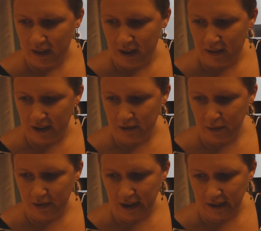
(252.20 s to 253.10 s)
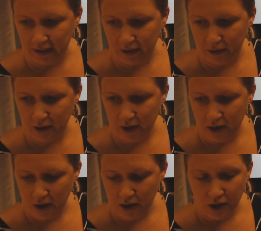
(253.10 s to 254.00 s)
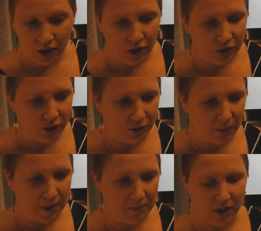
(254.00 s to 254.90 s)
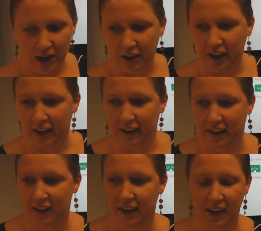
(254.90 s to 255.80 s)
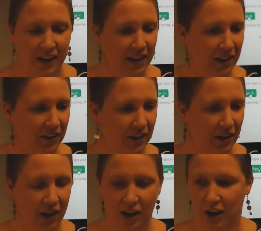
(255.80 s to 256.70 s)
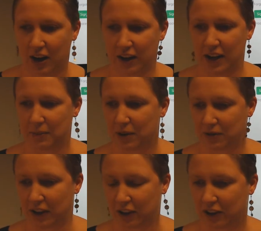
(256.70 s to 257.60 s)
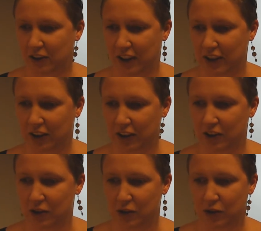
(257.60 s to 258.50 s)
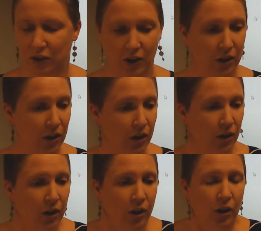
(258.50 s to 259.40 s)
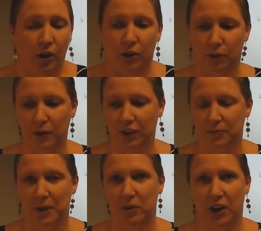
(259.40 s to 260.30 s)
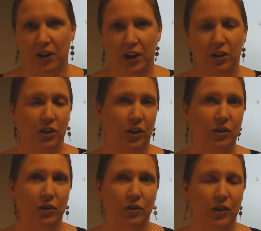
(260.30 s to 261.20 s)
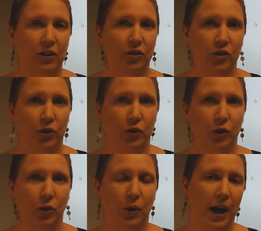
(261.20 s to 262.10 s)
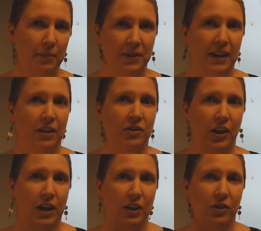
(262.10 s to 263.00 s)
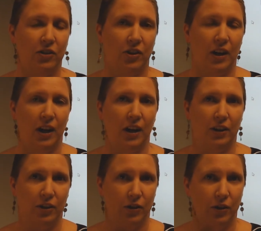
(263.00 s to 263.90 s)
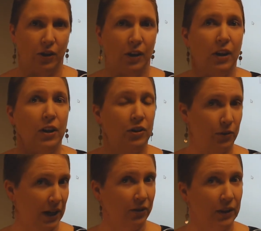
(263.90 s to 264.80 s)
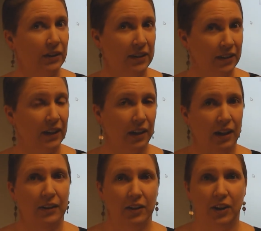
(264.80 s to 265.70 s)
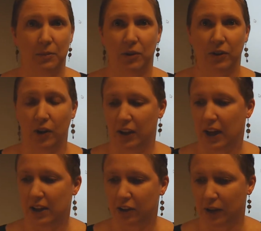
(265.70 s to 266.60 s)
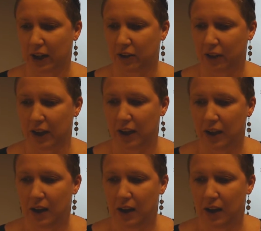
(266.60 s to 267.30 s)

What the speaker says: And this will take you to our member area. There are a number of functions that you can use through this member area. You can use this to update and change your directory listing and the chamber's online directory.